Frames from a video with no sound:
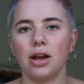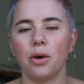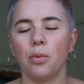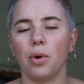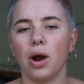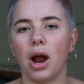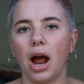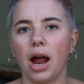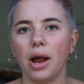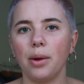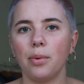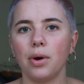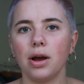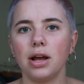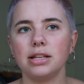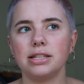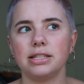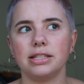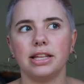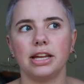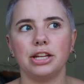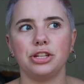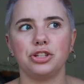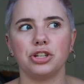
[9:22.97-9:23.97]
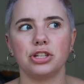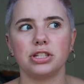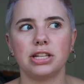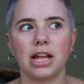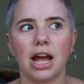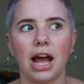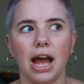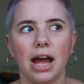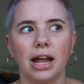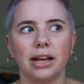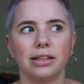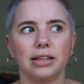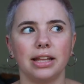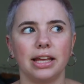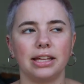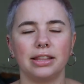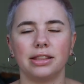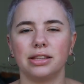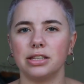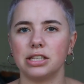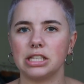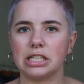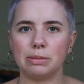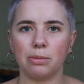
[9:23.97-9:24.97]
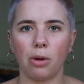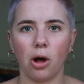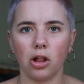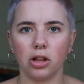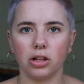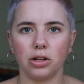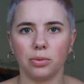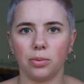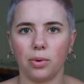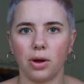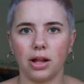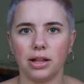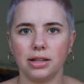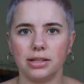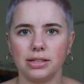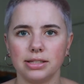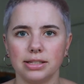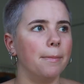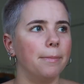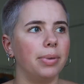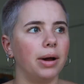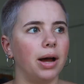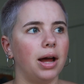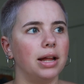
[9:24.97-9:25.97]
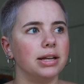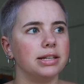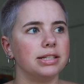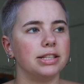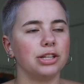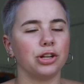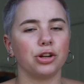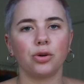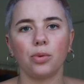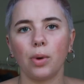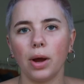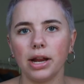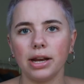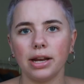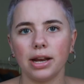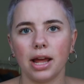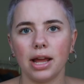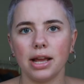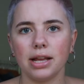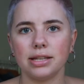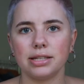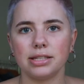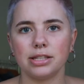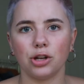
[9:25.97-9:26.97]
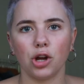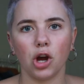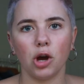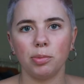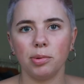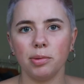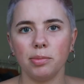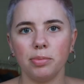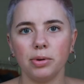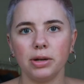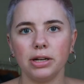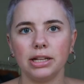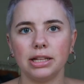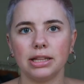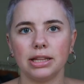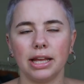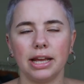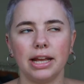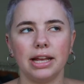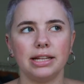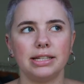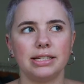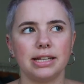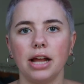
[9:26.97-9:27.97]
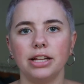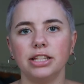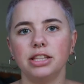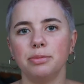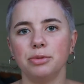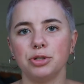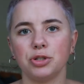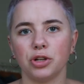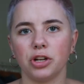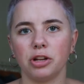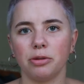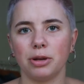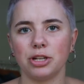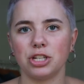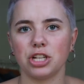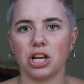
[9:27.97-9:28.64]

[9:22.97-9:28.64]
Where I was, they just had like the smaller ones, but they're quite nice. They're open pretty late. I did the majority of my